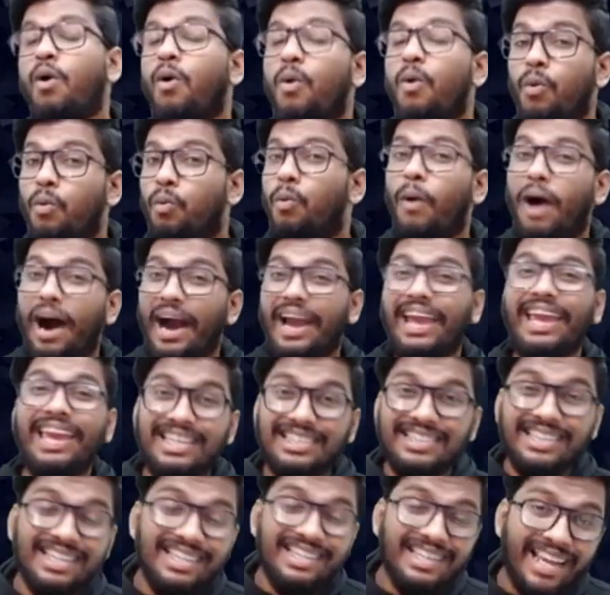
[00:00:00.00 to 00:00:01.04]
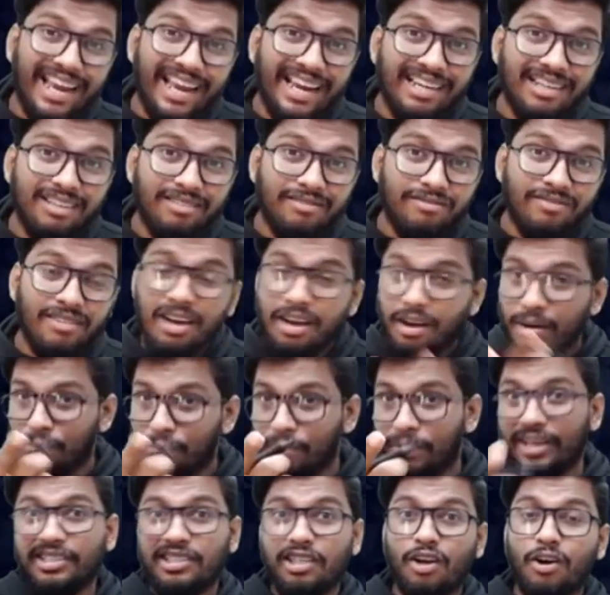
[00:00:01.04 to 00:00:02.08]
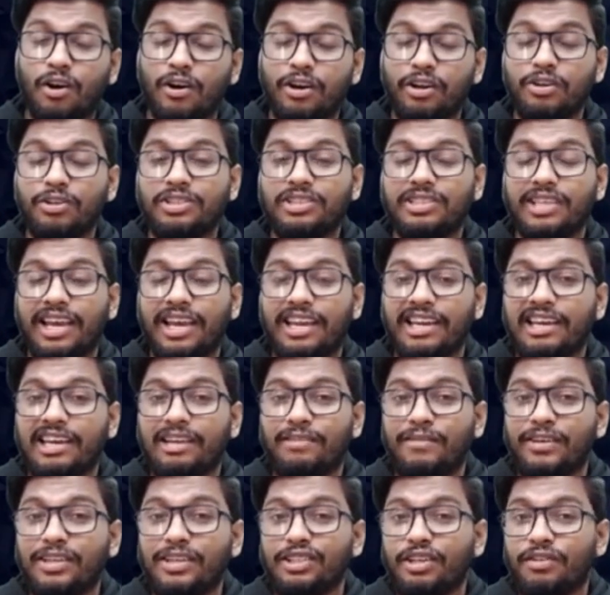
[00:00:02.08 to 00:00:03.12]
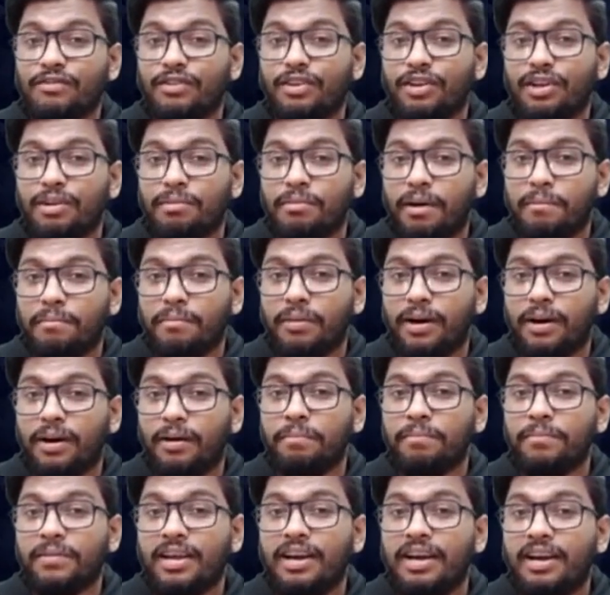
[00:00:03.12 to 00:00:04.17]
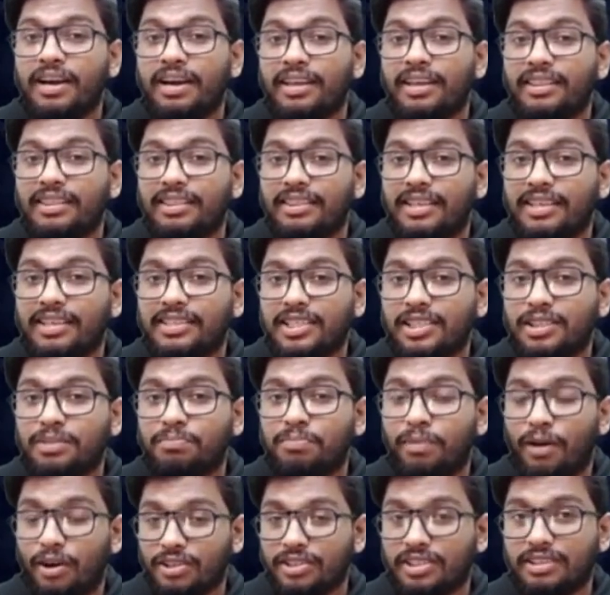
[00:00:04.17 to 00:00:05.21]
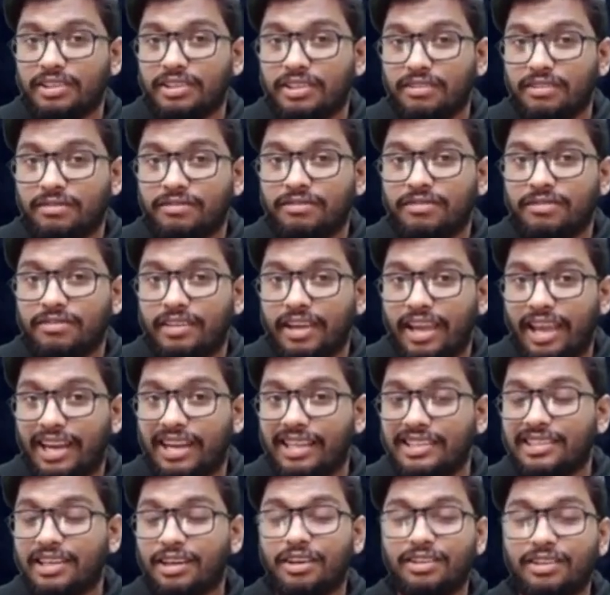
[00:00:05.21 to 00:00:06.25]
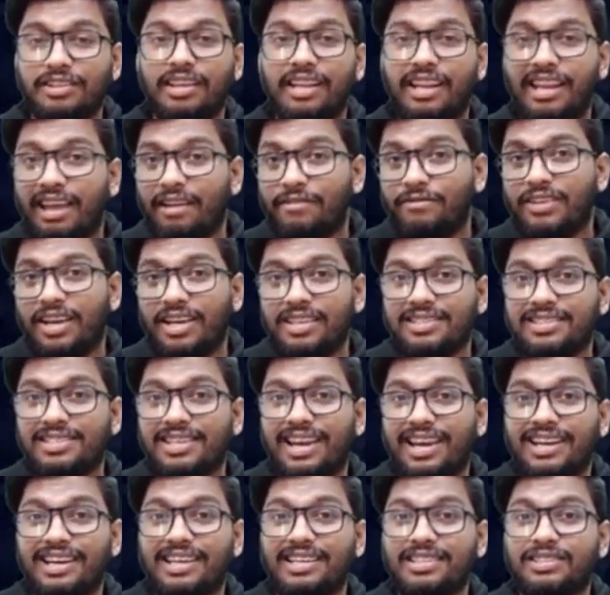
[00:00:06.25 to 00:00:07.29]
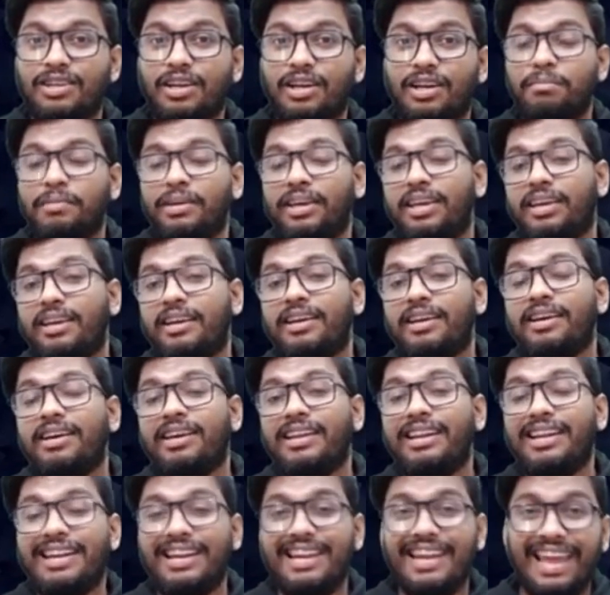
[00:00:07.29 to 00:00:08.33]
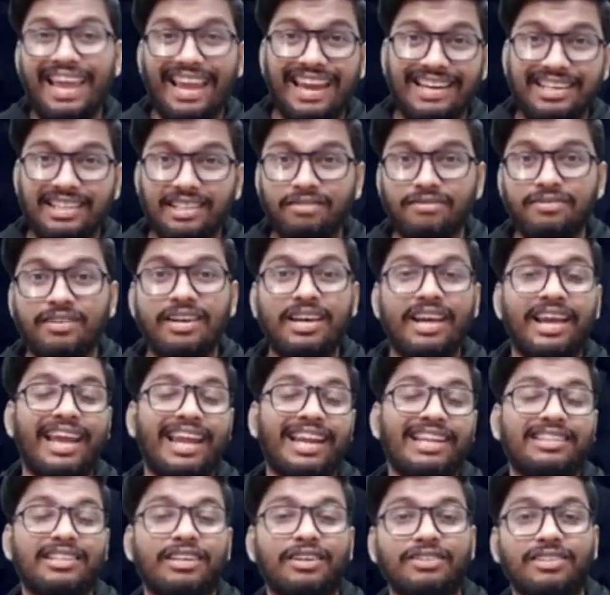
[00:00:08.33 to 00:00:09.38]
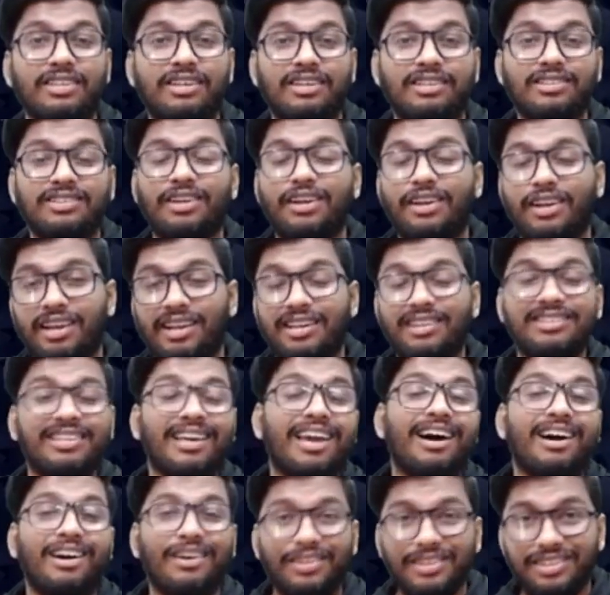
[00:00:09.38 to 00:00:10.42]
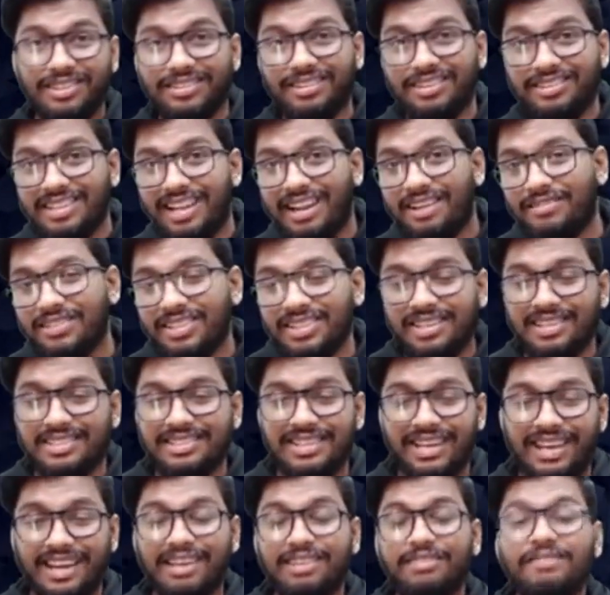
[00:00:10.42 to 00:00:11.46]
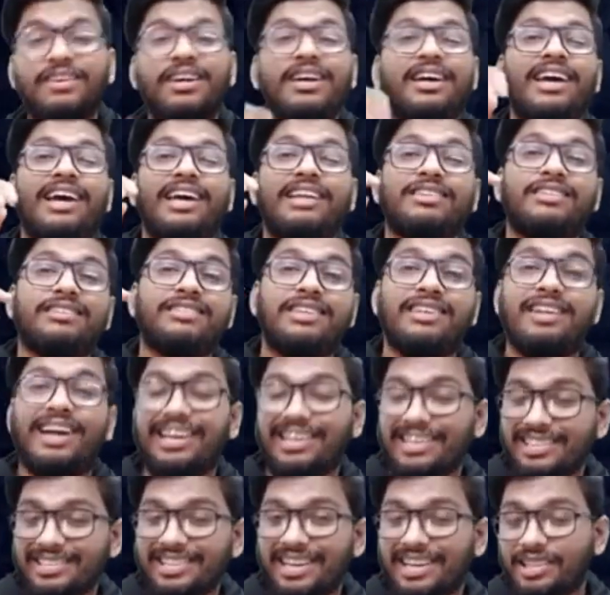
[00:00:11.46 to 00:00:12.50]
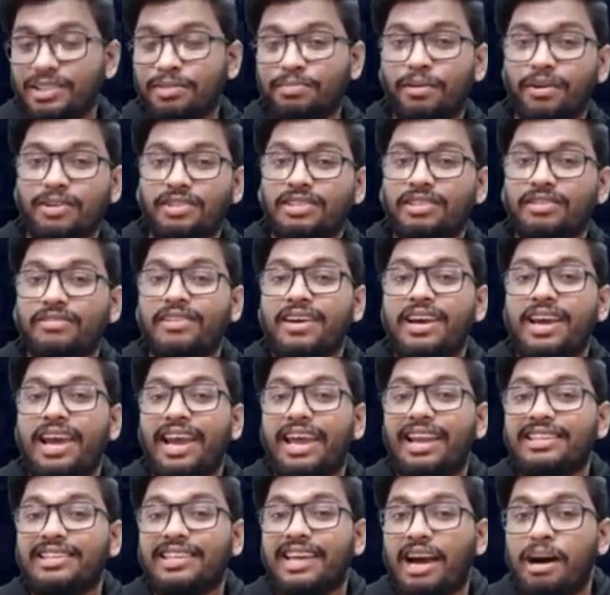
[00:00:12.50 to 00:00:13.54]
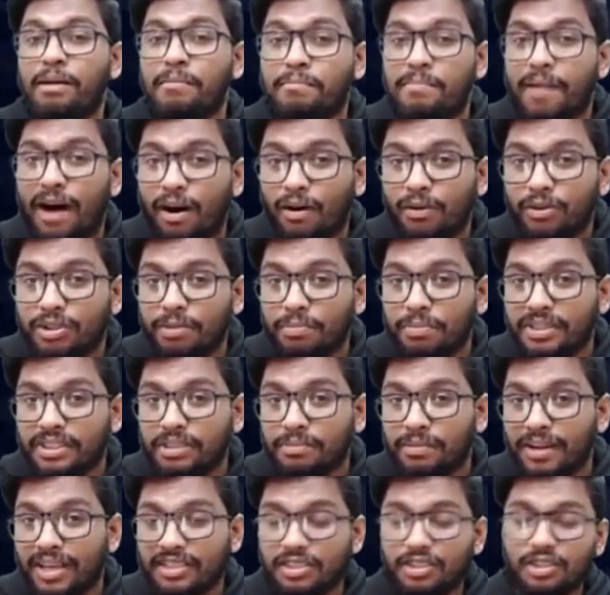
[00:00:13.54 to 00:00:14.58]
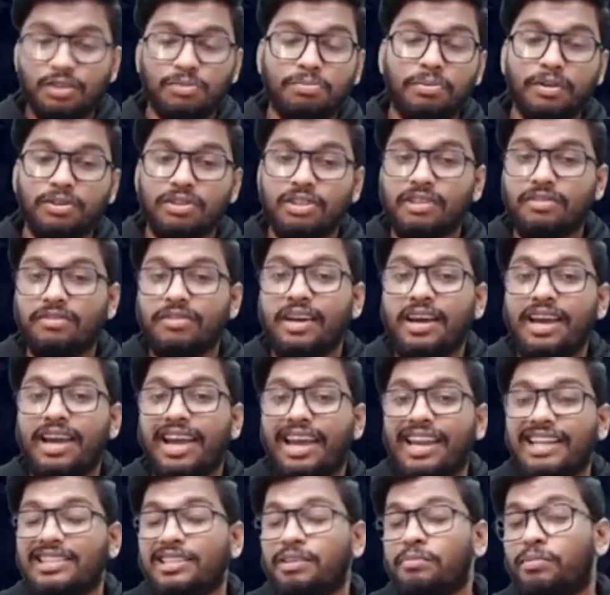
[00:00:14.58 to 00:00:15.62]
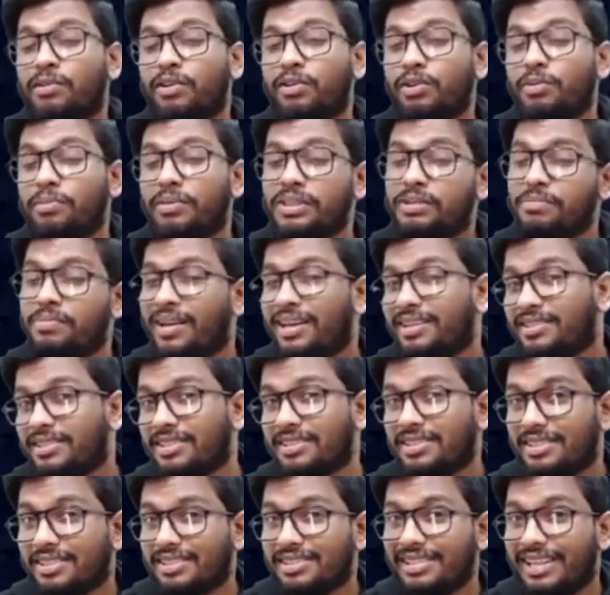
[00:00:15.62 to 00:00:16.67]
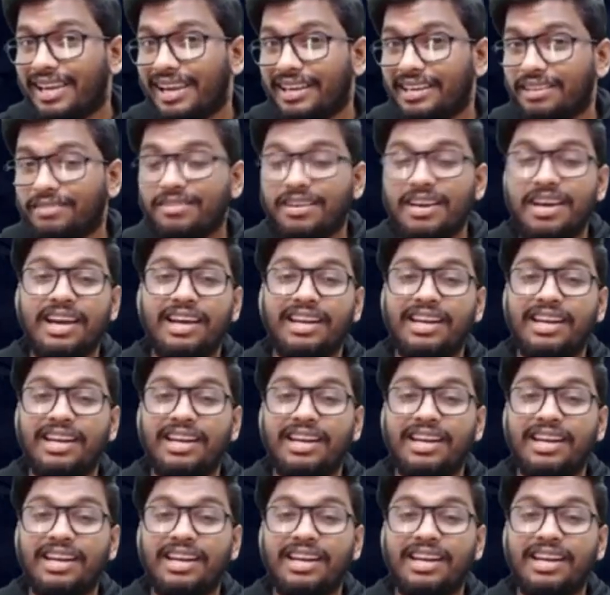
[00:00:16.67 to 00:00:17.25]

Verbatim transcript: Why is it negative? Because according to sign convention, if you remember, this is positive, anything on the left hand side is going to be negative, anything on the sorry anything, anything on the left hand side is negative, anything on the right hand side is positive, anything above the principal axis is positive, anything below the principal axis is negative.